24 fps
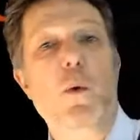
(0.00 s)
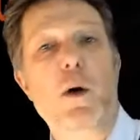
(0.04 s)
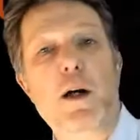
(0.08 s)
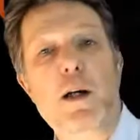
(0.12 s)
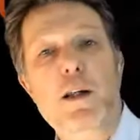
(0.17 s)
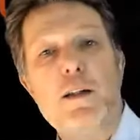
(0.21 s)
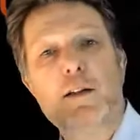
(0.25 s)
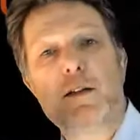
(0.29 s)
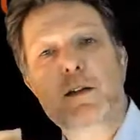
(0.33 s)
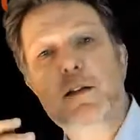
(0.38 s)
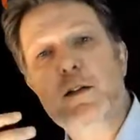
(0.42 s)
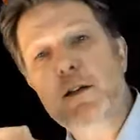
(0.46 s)
where
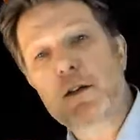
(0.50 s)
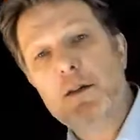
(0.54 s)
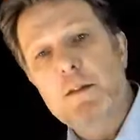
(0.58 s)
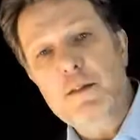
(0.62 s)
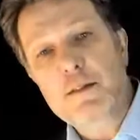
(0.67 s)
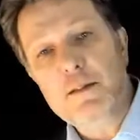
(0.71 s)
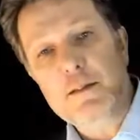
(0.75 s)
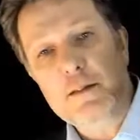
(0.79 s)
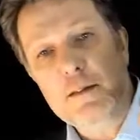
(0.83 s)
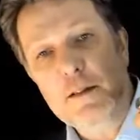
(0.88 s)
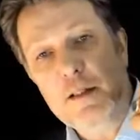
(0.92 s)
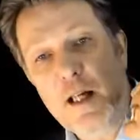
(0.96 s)
it's
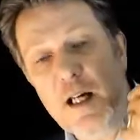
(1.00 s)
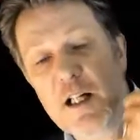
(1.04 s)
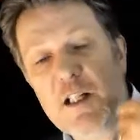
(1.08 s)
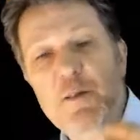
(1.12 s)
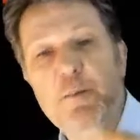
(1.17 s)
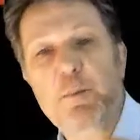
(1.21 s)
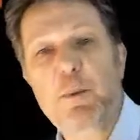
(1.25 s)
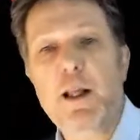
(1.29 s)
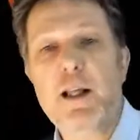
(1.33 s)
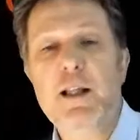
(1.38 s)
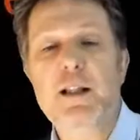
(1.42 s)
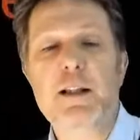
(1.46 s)

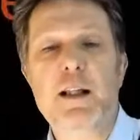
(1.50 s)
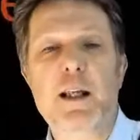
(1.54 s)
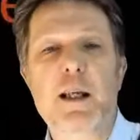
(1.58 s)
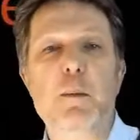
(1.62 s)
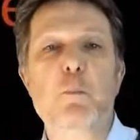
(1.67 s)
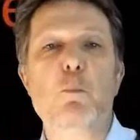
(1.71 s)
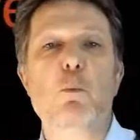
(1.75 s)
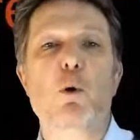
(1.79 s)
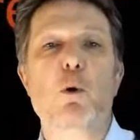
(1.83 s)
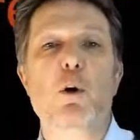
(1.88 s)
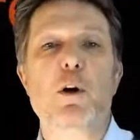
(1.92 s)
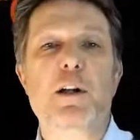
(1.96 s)
explained in
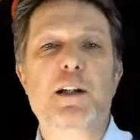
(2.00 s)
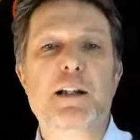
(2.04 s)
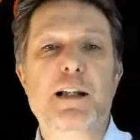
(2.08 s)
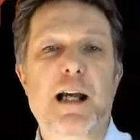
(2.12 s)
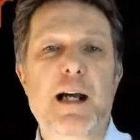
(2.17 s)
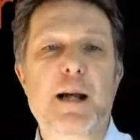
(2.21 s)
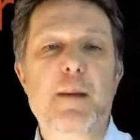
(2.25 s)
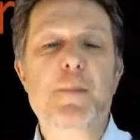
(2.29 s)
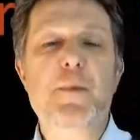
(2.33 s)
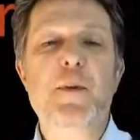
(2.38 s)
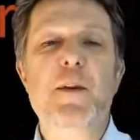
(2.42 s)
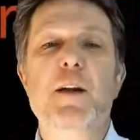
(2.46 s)
more
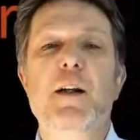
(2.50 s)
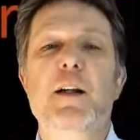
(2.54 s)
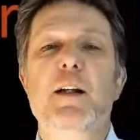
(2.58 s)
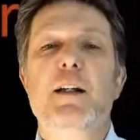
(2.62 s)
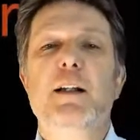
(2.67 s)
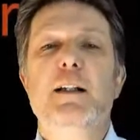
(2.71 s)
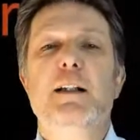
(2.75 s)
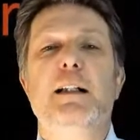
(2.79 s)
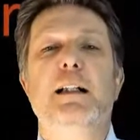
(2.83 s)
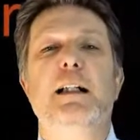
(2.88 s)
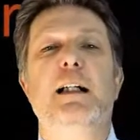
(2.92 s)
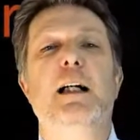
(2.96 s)
depth.
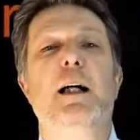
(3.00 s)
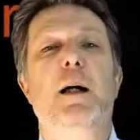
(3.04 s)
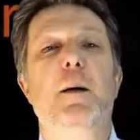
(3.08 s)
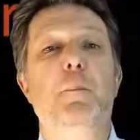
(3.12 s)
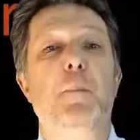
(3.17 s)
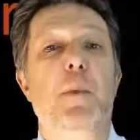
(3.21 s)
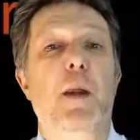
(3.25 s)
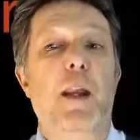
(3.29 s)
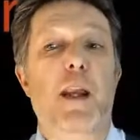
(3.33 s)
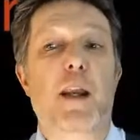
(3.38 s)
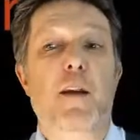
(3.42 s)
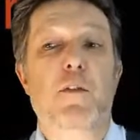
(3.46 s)

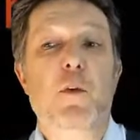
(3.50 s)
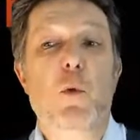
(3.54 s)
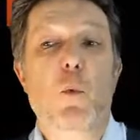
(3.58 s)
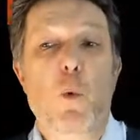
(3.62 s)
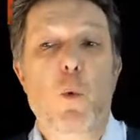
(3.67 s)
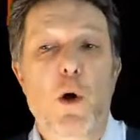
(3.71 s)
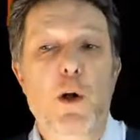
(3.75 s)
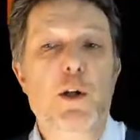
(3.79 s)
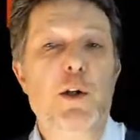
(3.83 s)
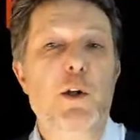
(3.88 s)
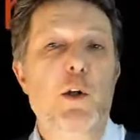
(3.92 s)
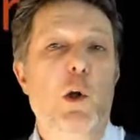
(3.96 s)
And if you
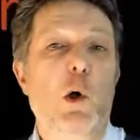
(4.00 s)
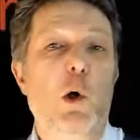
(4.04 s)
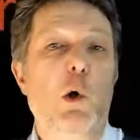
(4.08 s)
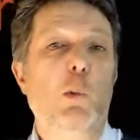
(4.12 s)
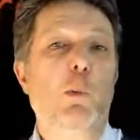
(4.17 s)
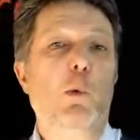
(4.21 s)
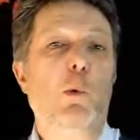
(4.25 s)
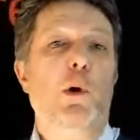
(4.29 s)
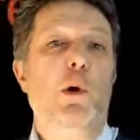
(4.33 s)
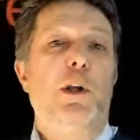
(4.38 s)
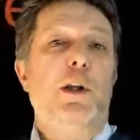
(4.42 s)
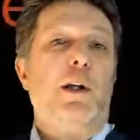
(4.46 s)
want to know
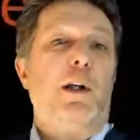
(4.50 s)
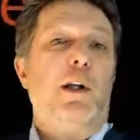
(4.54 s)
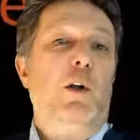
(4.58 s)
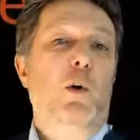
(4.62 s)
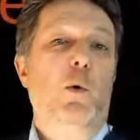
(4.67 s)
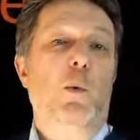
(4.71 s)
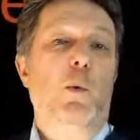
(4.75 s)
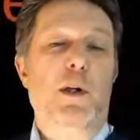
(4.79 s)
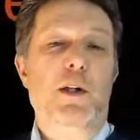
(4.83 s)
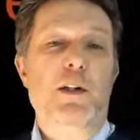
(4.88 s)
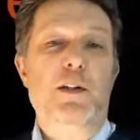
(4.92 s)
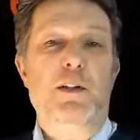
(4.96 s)
more, you can
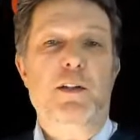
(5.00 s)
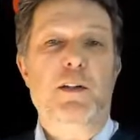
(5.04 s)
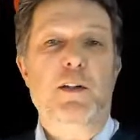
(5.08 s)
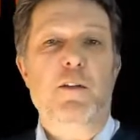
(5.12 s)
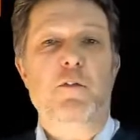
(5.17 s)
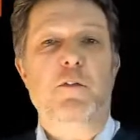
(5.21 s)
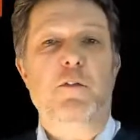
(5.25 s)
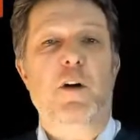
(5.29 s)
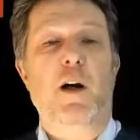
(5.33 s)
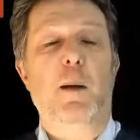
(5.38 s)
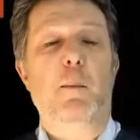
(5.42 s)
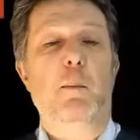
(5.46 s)
always
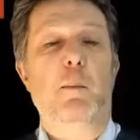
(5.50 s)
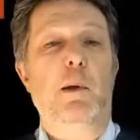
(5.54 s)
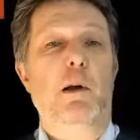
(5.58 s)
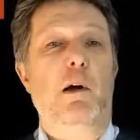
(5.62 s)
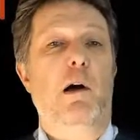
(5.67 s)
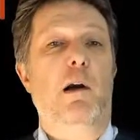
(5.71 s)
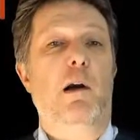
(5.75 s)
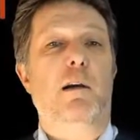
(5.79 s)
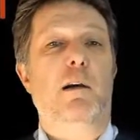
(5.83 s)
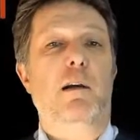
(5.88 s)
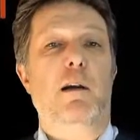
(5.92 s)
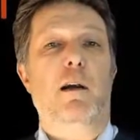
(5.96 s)
find me
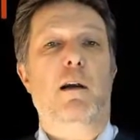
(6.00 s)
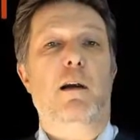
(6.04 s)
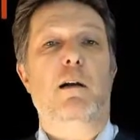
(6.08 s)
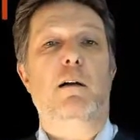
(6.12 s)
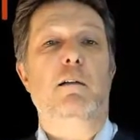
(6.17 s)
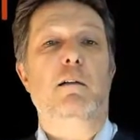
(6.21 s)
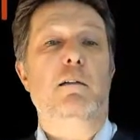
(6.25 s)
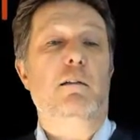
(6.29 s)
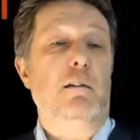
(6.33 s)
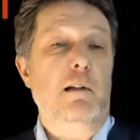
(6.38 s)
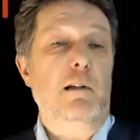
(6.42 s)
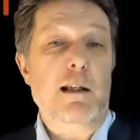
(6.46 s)
on
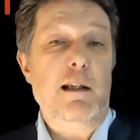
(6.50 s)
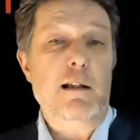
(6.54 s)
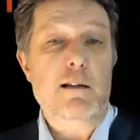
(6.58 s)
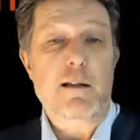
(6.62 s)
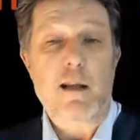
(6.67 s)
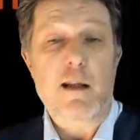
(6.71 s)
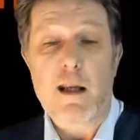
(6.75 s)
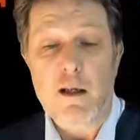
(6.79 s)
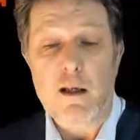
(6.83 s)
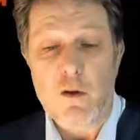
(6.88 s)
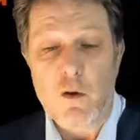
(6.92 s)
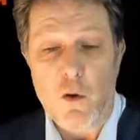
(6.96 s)

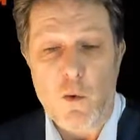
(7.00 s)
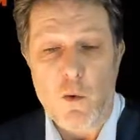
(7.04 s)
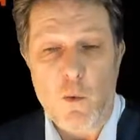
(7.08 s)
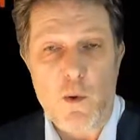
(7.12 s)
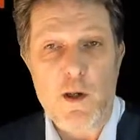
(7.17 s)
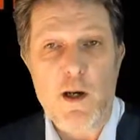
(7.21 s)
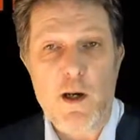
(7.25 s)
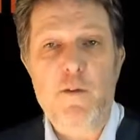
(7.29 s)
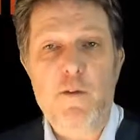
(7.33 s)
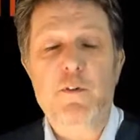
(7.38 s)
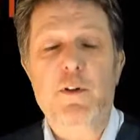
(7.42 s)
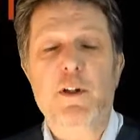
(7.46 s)
LinkedIn or
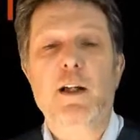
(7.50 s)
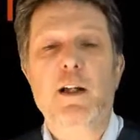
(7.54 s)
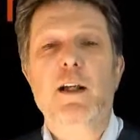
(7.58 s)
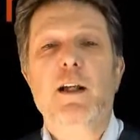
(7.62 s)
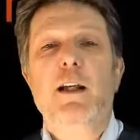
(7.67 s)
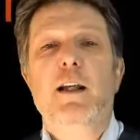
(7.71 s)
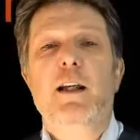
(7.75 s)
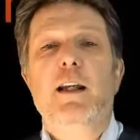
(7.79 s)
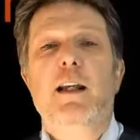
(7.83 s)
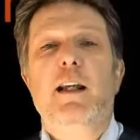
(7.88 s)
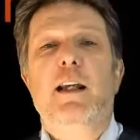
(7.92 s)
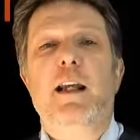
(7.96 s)
wherever
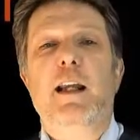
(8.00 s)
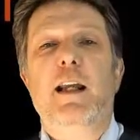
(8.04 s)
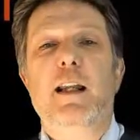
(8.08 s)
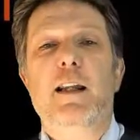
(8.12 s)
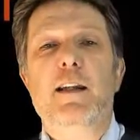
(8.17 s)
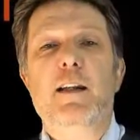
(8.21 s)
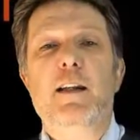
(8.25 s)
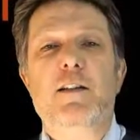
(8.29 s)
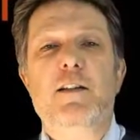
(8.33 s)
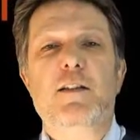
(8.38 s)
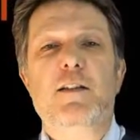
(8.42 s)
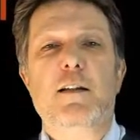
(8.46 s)
in
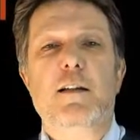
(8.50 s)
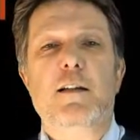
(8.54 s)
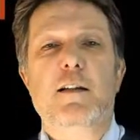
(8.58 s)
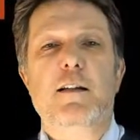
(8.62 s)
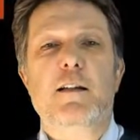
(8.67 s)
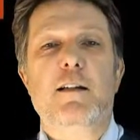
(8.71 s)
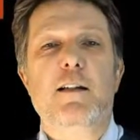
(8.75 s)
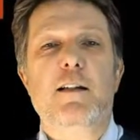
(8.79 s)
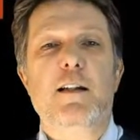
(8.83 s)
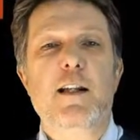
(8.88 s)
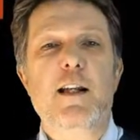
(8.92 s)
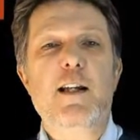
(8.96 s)
this
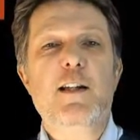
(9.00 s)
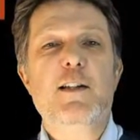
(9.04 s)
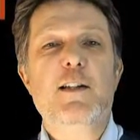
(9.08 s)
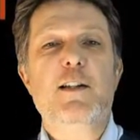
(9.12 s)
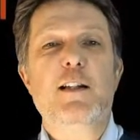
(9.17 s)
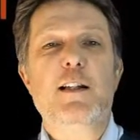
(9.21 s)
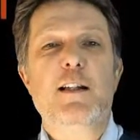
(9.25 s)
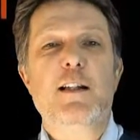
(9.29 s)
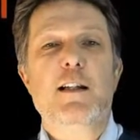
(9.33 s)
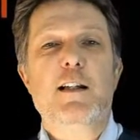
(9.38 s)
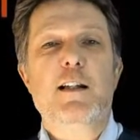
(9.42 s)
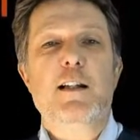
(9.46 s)

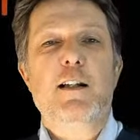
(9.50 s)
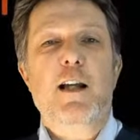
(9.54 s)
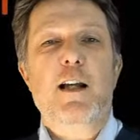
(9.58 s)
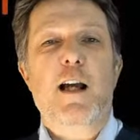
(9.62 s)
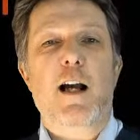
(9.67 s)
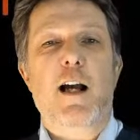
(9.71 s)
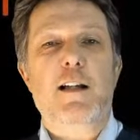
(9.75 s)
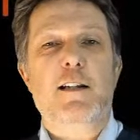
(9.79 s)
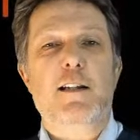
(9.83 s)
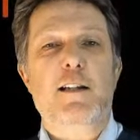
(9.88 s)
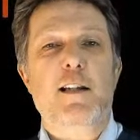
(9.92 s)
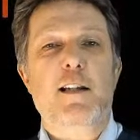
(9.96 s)
easy,
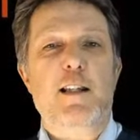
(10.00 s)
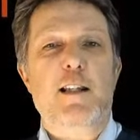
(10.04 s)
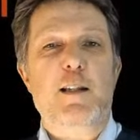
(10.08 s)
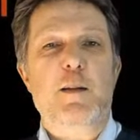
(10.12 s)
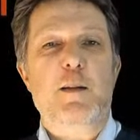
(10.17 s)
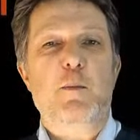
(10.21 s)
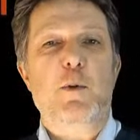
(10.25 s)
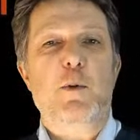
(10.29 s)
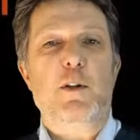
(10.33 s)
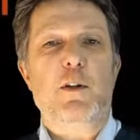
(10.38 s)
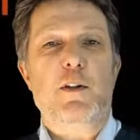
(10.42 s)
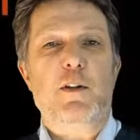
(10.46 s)

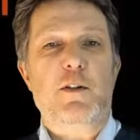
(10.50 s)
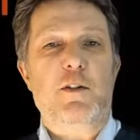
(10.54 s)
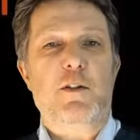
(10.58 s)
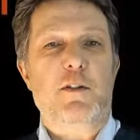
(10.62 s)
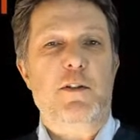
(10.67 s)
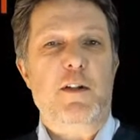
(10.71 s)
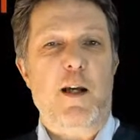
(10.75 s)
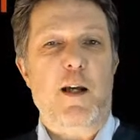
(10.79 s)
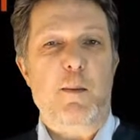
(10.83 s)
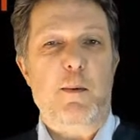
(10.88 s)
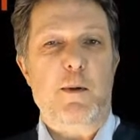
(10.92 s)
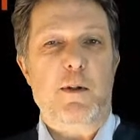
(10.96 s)
accessible
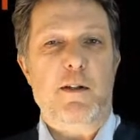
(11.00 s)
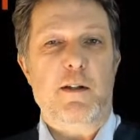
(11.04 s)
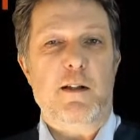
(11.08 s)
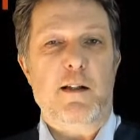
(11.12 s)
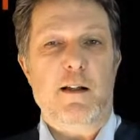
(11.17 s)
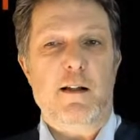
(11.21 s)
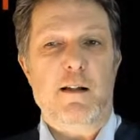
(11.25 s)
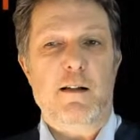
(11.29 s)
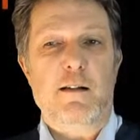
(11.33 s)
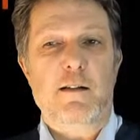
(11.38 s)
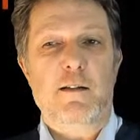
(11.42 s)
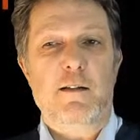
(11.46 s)

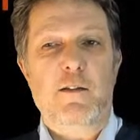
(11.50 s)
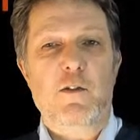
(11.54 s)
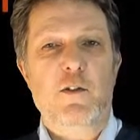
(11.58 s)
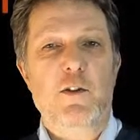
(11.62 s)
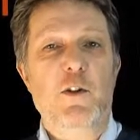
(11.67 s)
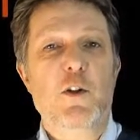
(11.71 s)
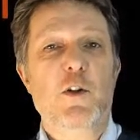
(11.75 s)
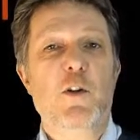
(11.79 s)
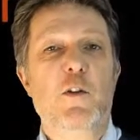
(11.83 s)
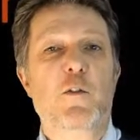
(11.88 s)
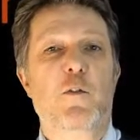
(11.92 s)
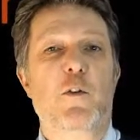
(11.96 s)
cyber
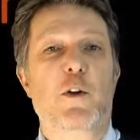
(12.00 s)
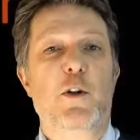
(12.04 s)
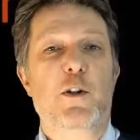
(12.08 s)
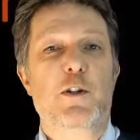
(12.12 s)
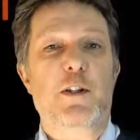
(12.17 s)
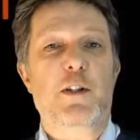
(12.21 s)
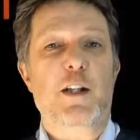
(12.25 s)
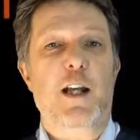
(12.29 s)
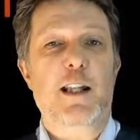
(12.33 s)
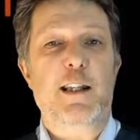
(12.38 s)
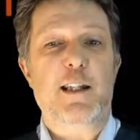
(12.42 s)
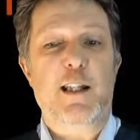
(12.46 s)

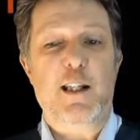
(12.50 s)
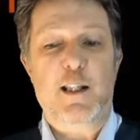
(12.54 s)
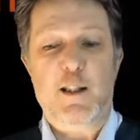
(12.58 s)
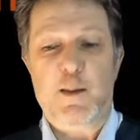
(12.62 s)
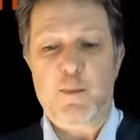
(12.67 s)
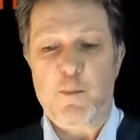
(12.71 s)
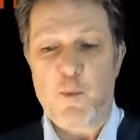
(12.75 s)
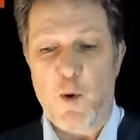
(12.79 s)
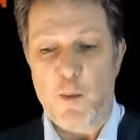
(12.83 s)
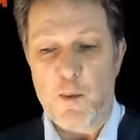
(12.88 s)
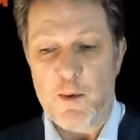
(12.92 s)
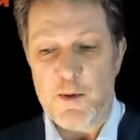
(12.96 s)
universe at this
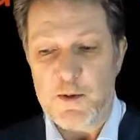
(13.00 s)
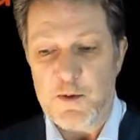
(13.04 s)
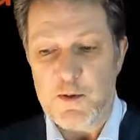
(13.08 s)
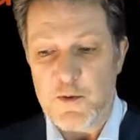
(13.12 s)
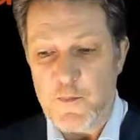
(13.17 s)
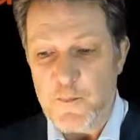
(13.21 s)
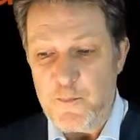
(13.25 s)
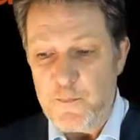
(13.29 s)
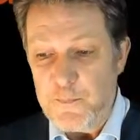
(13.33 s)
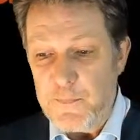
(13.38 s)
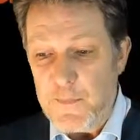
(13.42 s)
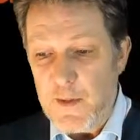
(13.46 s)
moment.
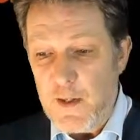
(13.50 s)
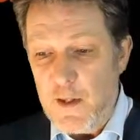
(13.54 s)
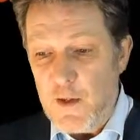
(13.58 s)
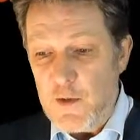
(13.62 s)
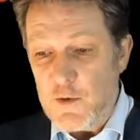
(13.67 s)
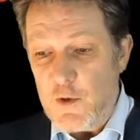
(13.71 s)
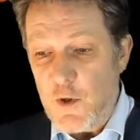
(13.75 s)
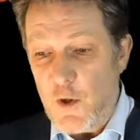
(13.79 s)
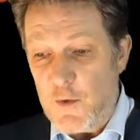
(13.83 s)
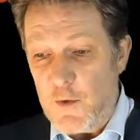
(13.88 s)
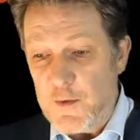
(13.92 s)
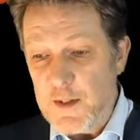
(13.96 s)

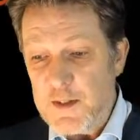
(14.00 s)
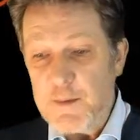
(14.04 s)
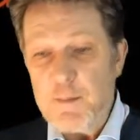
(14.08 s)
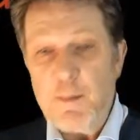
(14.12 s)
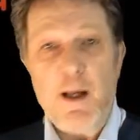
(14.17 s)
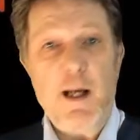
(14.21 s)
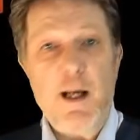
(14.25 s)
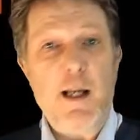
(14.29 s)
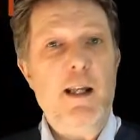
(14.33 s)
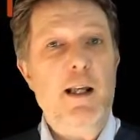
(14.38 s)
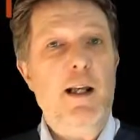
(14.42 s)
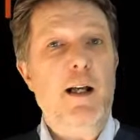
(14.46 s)
So this is
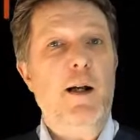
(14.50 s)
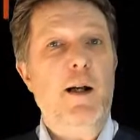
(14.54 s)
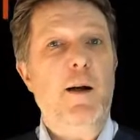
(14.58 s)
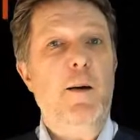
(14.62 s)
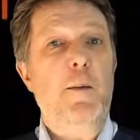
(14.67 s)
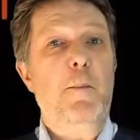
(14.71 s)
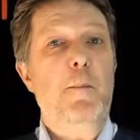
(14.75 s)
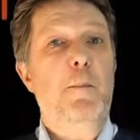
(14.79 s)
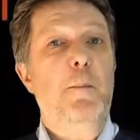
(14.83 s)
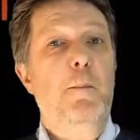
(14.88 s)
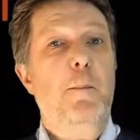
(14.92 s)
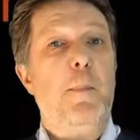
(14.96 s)

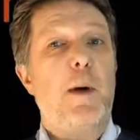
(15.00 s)
my